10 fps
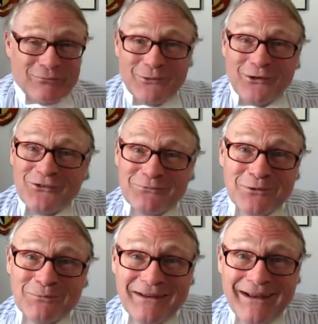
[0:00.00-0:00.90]
book, as you
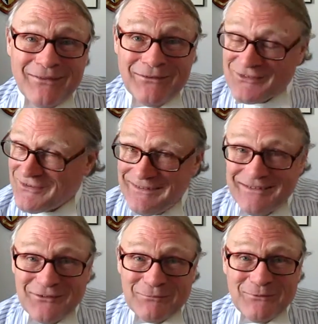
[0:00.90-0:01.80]
probably gather. Certainly
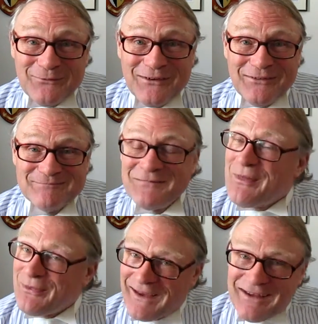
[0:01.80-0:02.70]
Elizabeth did.
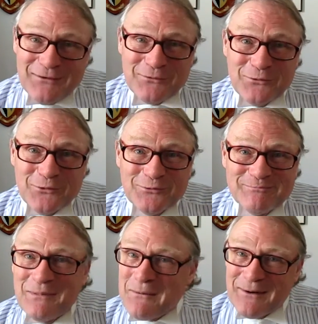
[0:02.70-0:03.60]
Thank you to all.
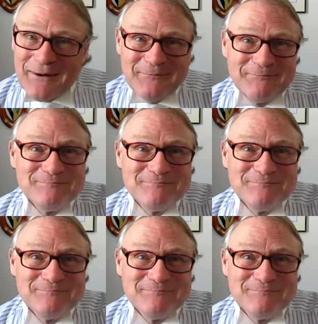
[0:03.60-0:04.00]
Bye-bye.